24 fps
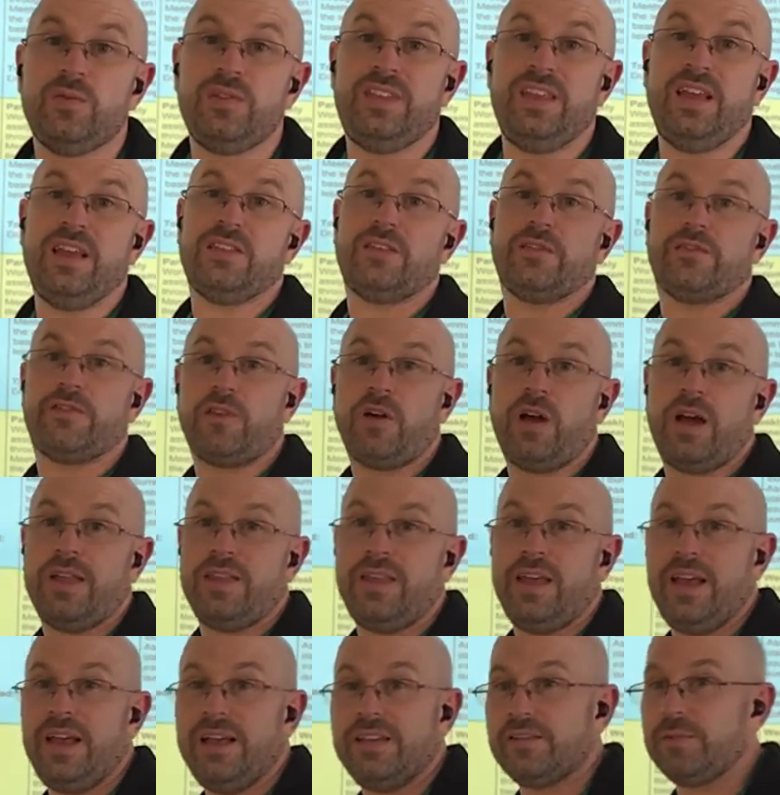be due at the end of
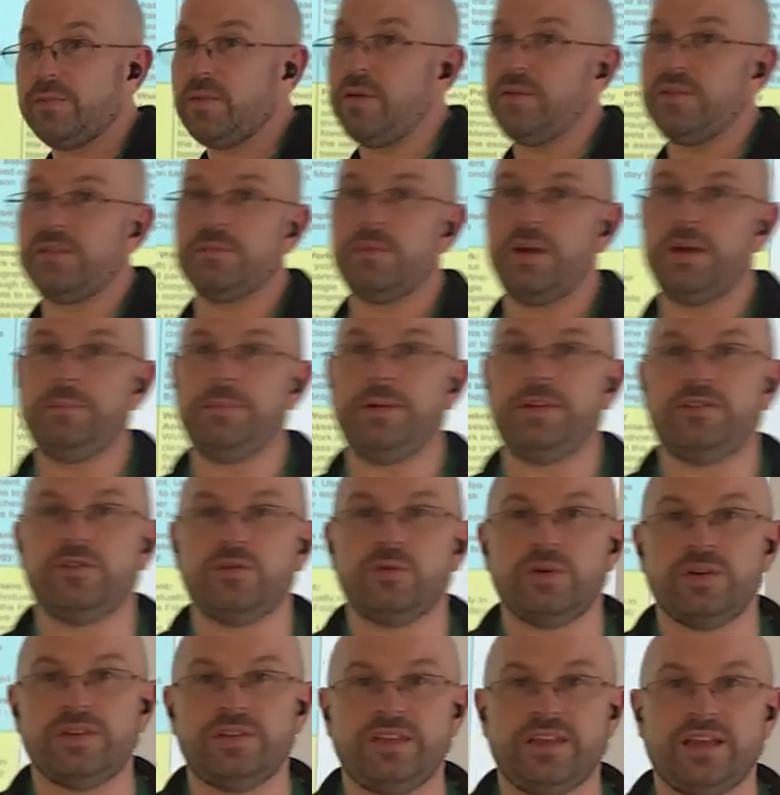Friday. Sometimes it might be
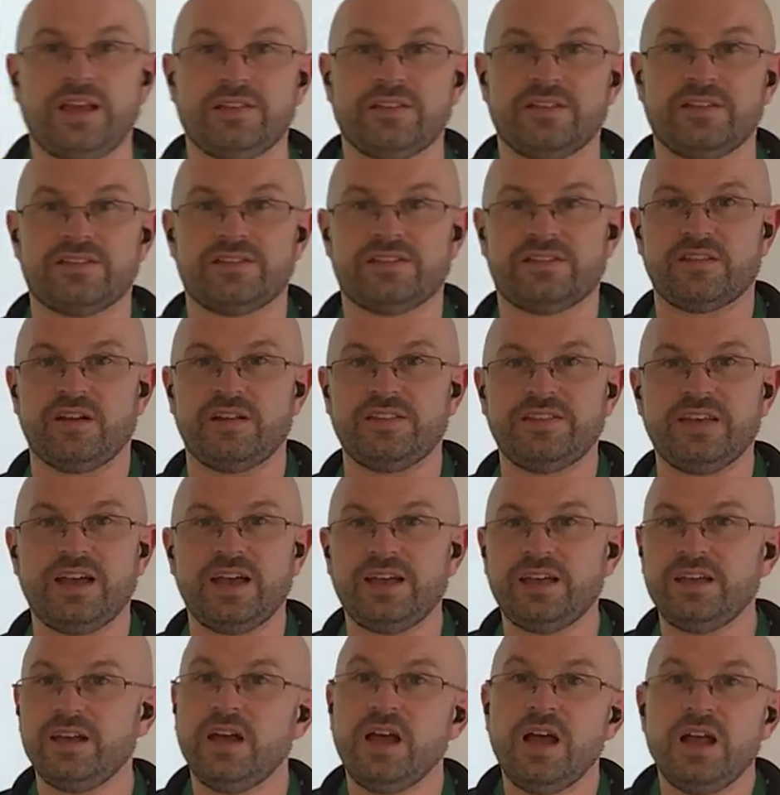due at the end of
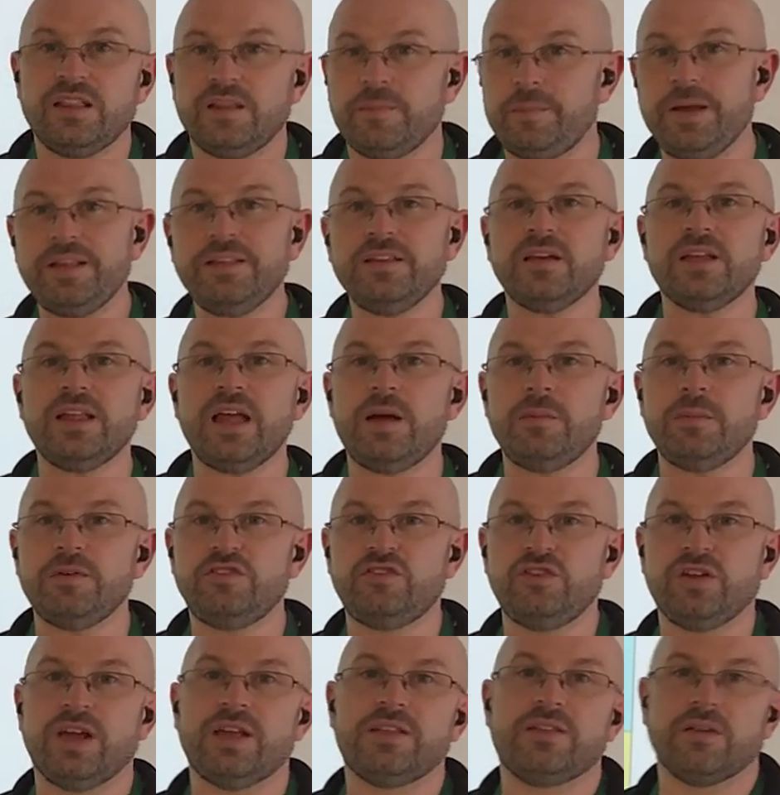Sunday, depending on how
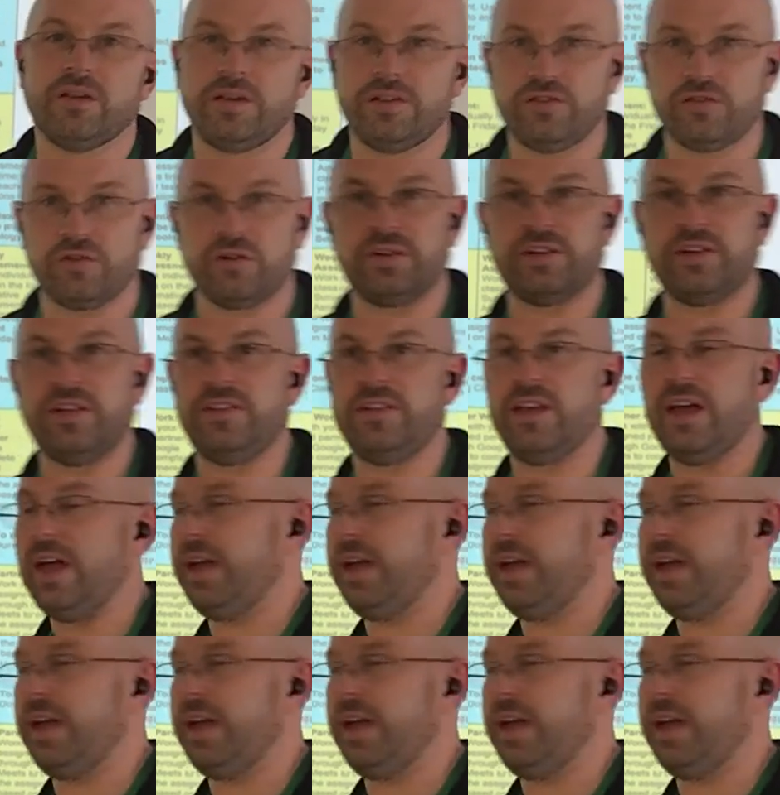much you get done during the